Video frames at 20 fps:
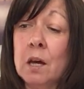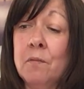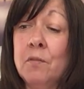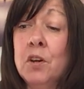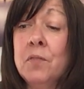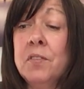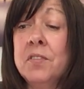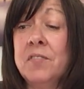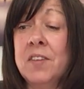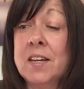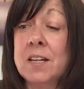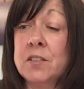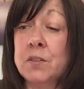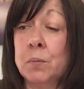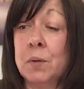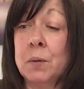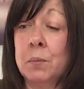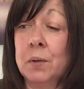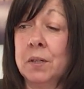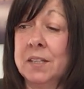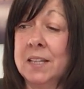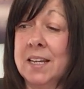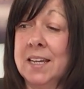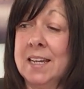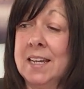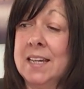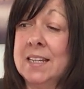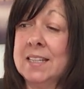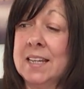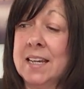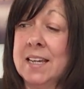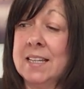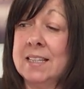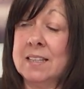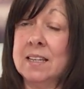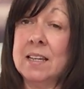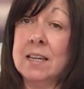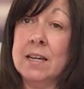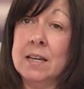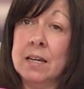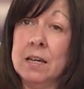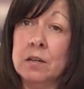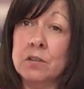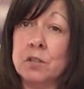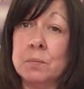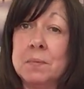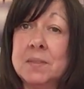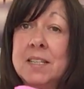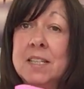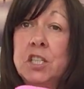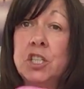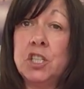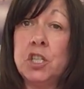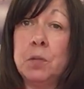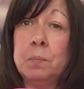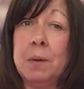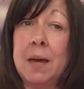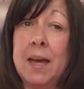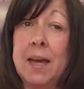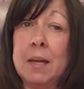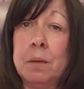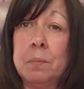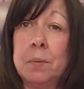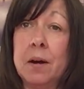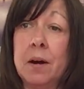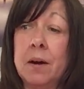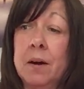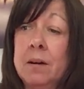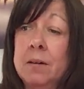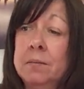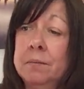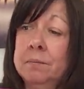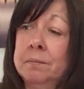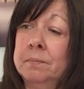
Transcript: The other things we will need is some tissue paper,